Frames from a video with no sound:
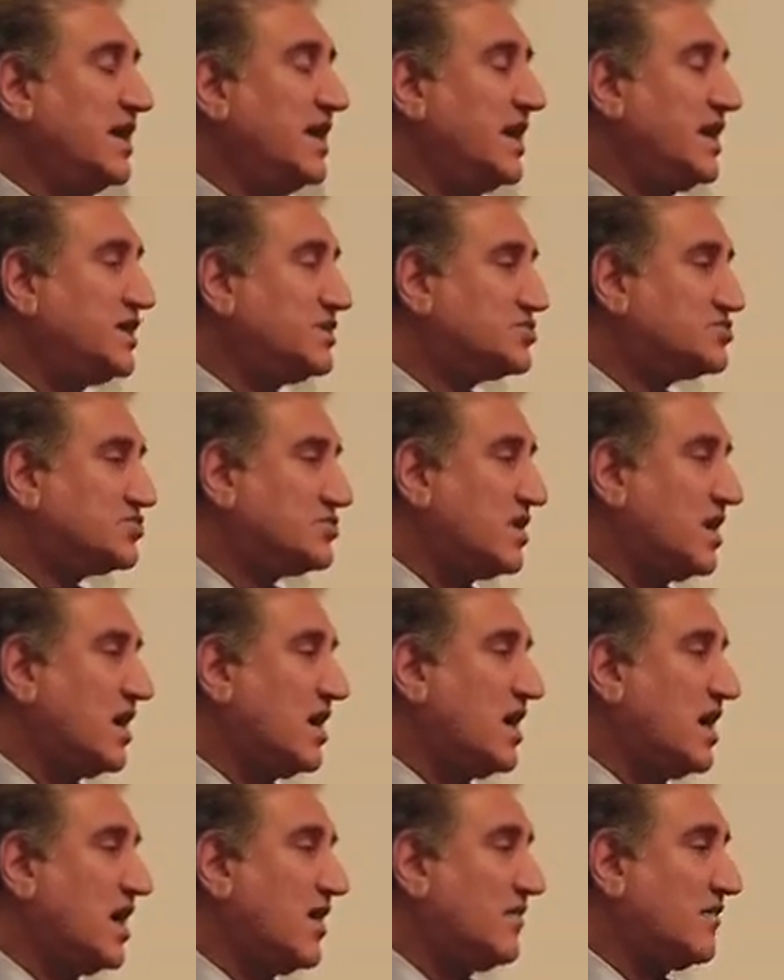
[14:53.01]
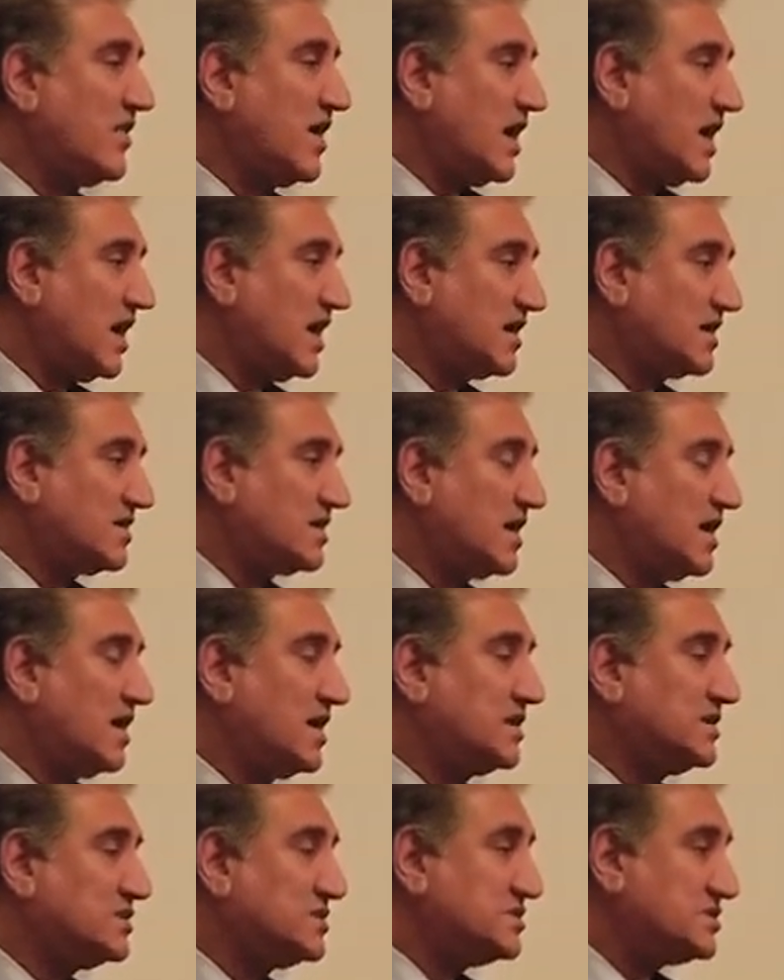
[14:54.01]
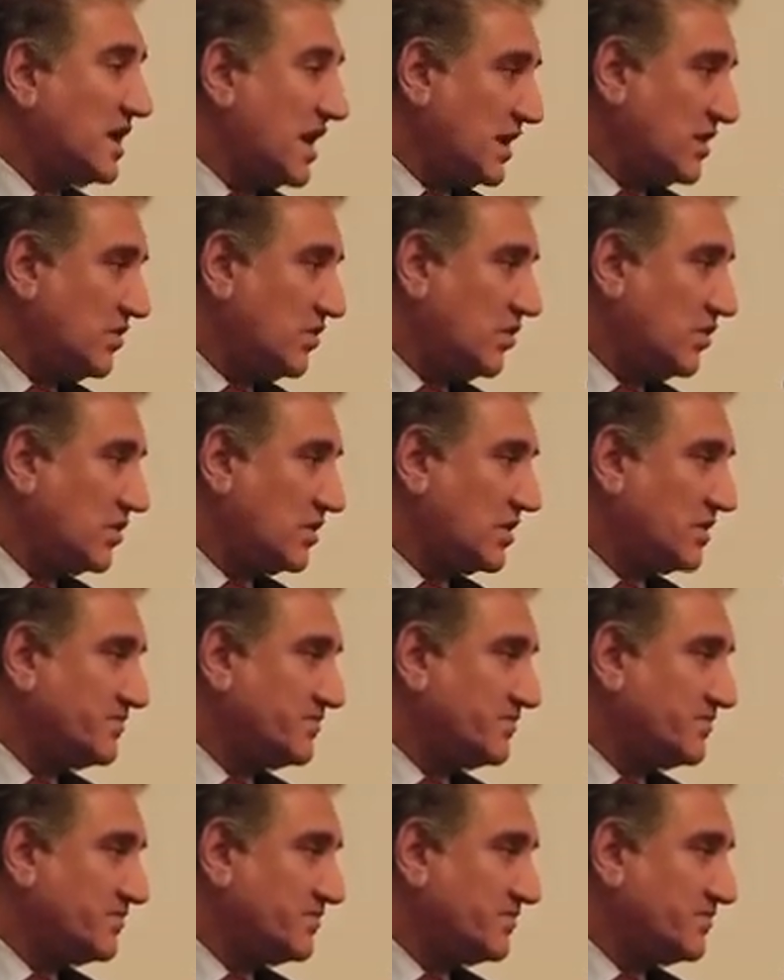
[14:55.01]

intra-Afghan dialogue.